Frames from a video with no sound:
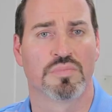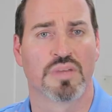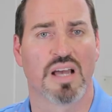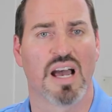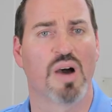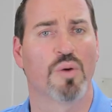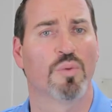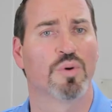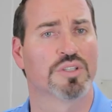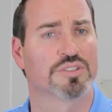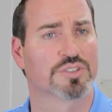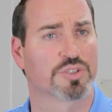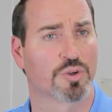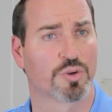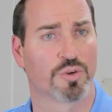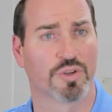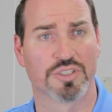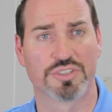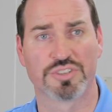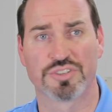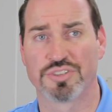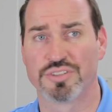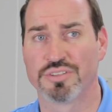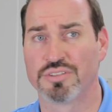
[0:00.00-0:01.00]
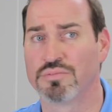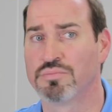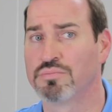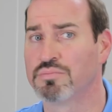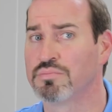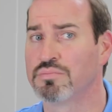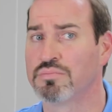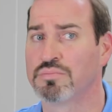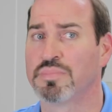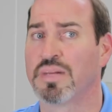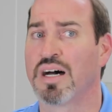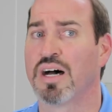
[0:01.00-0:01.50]
I was a Christian
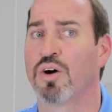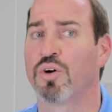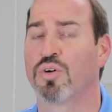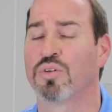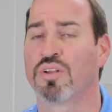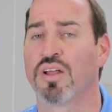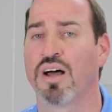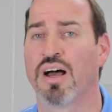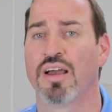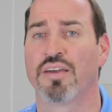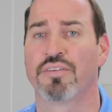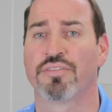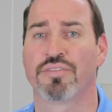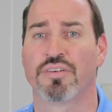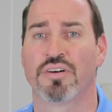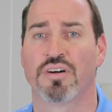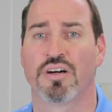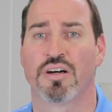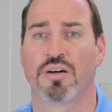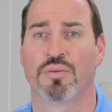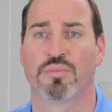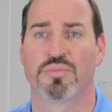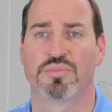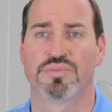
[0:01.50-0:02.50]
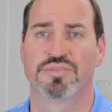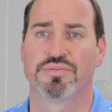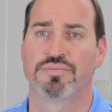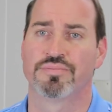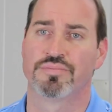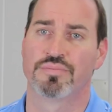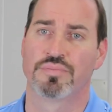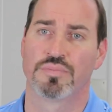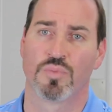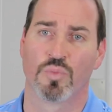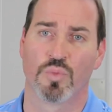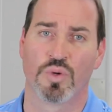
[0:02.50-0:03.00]
my whole life. Um,
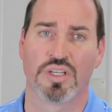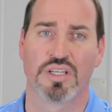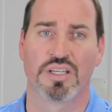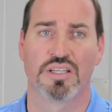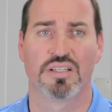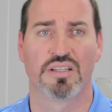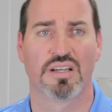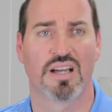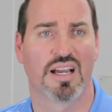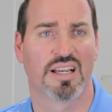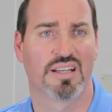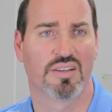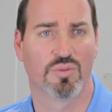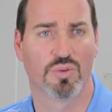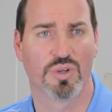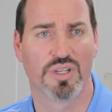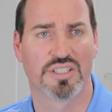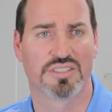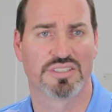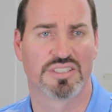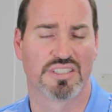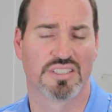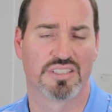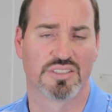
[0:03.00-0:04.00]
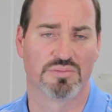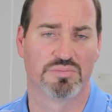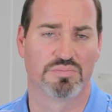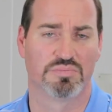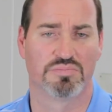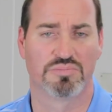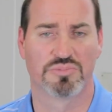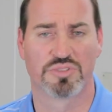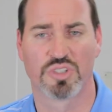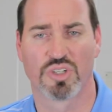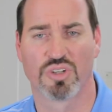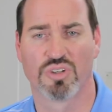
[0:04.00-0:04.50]
we, I, we attended
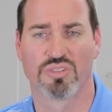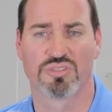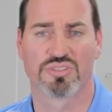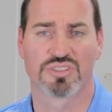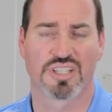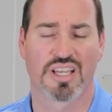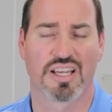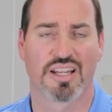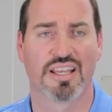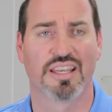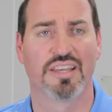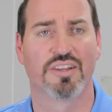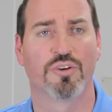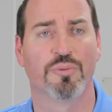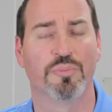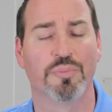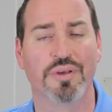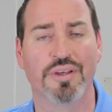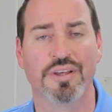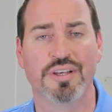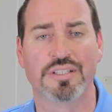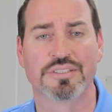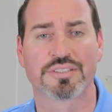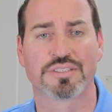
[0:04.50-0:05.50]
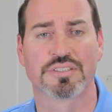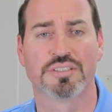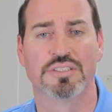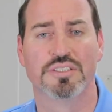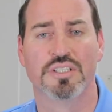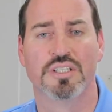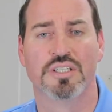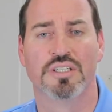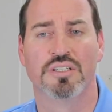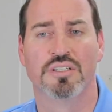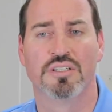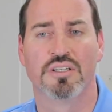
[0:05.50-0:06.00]
church, kind of hit or miss.
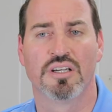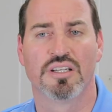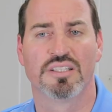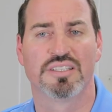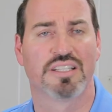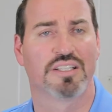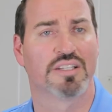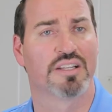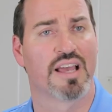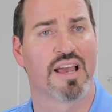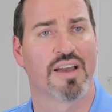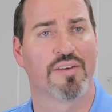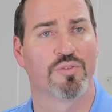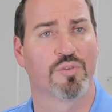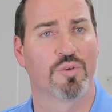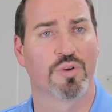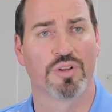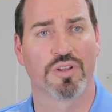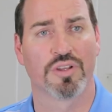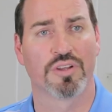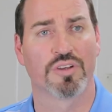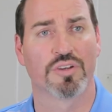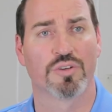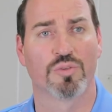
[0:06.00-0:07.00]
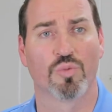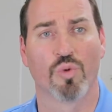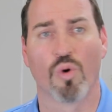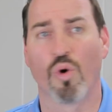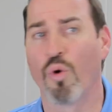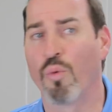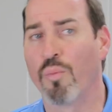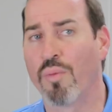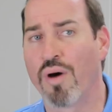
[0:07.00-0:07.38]
Didn't have really good role